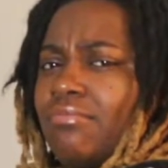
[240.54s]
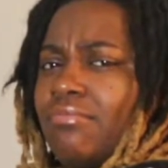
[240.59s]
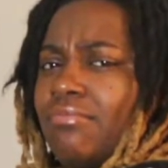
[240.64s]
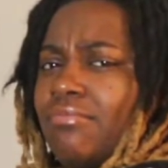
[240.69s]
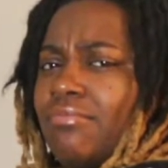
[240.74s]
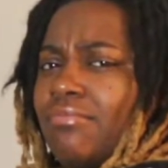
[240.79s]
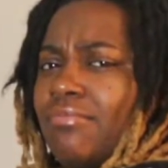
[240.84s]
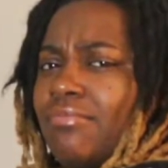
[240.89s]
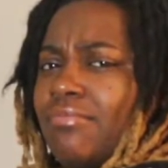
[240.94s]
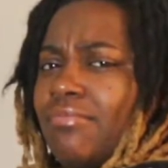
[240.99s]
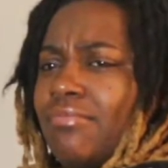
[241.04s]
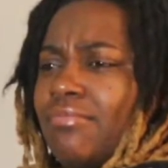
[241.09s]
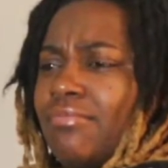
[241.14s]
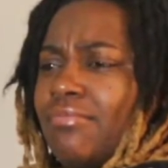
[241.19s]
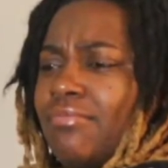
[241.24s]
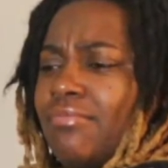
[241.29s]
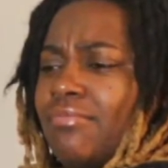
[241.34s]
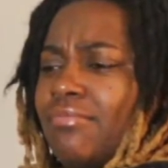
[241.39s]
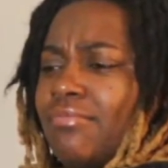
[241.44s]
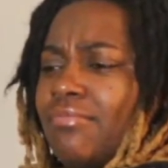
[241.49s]

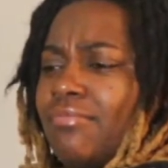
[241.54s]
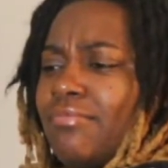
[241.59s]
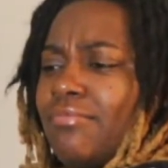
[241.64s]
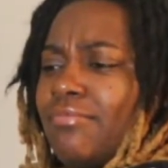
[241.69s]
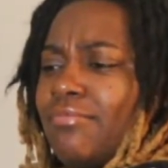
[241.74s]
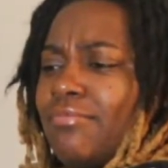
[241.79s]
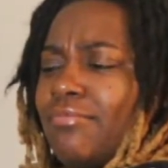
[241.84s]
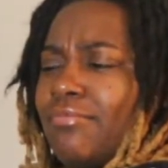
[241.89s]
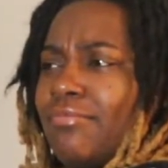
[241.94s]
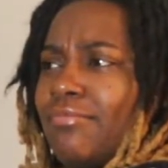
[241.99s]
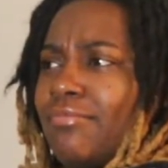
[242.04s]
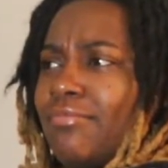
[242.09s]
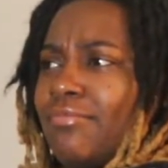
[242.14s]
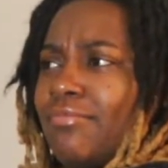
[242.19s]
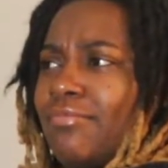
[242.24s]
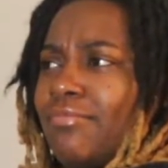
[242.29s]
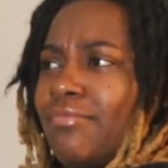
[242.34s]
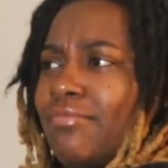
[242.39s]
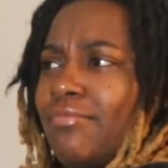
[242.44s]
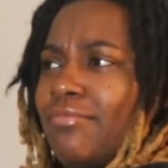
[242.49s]

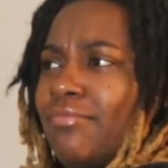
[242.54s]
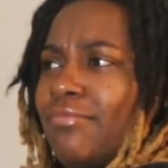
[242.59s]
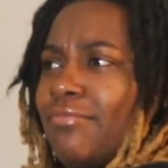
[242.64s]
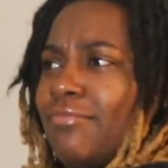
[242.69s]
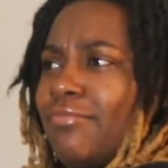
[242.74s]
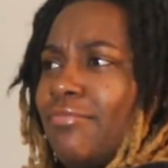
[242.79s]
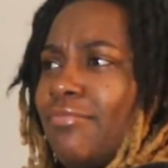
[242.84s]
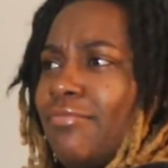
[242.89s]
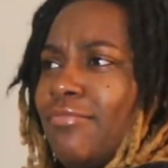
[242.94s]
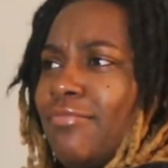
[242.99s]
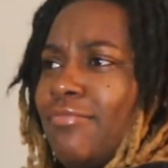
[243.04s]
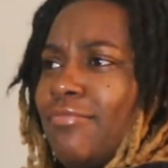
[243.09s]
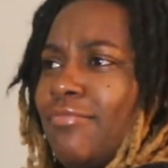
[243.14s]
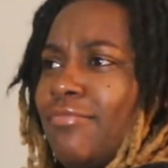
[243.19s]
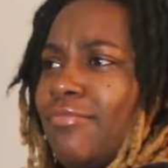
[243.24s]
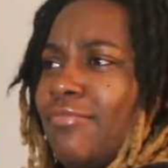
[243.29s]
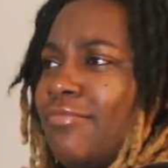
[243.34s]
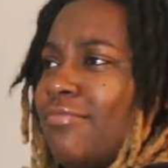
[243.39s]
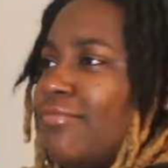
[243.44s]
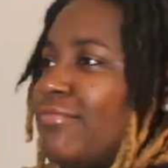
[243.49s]

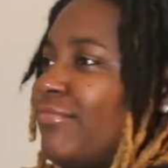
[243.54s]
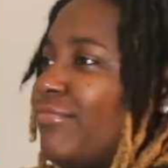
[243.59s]
(not speaking)